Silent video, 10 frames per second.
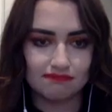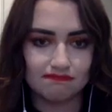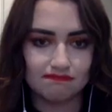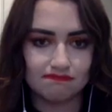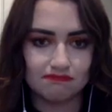
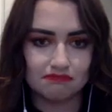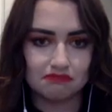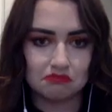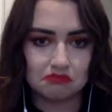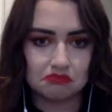
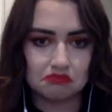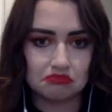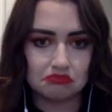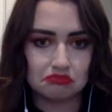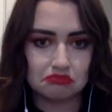
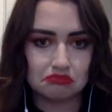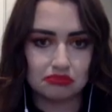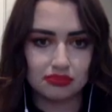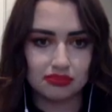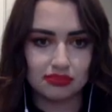
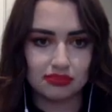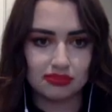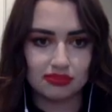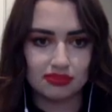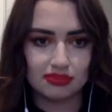
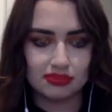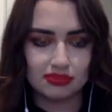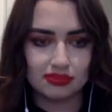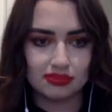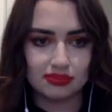
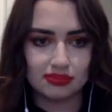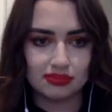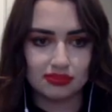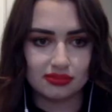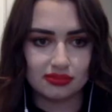
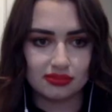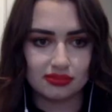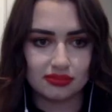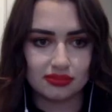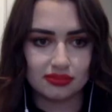
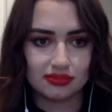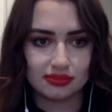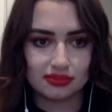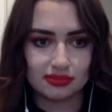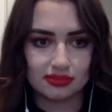
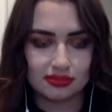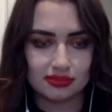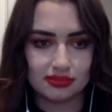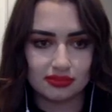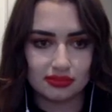
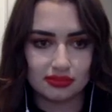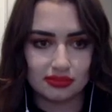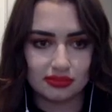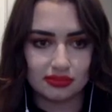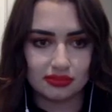
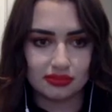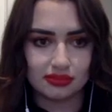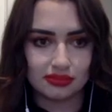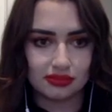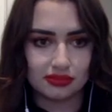
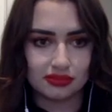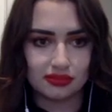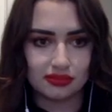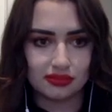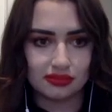
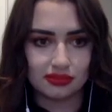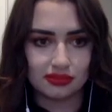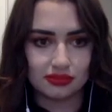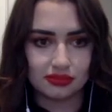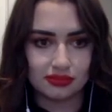
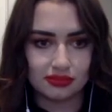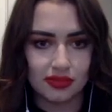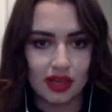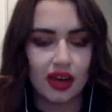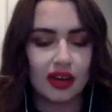
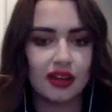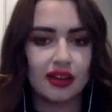(not speaking)